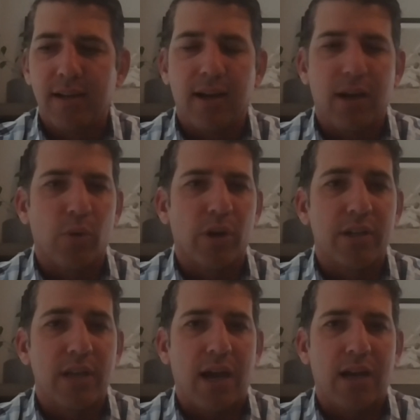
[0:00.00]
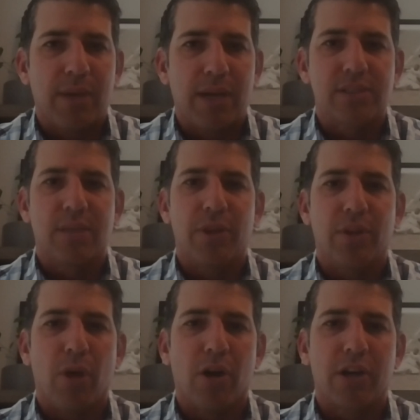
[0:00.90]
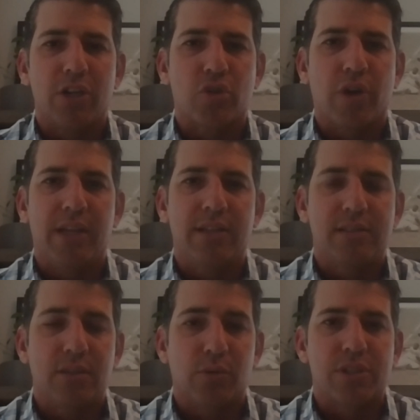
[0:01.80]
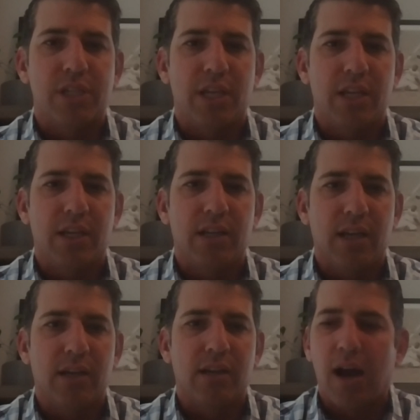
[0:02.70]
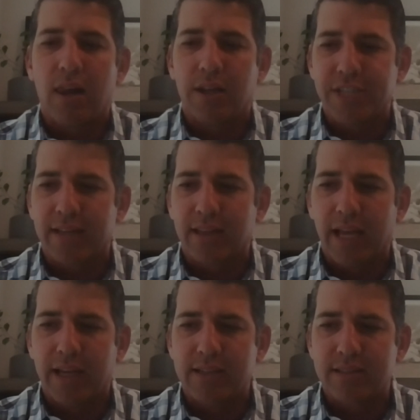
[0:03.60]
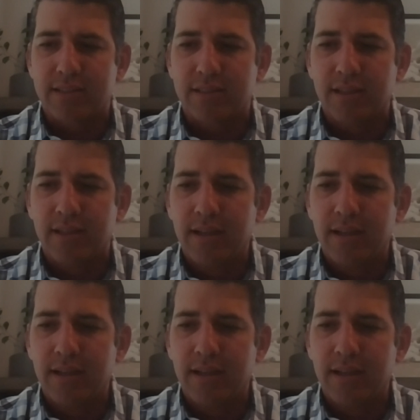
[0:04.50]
We're going to talk about some of the market trends that we're seeing in college athletics.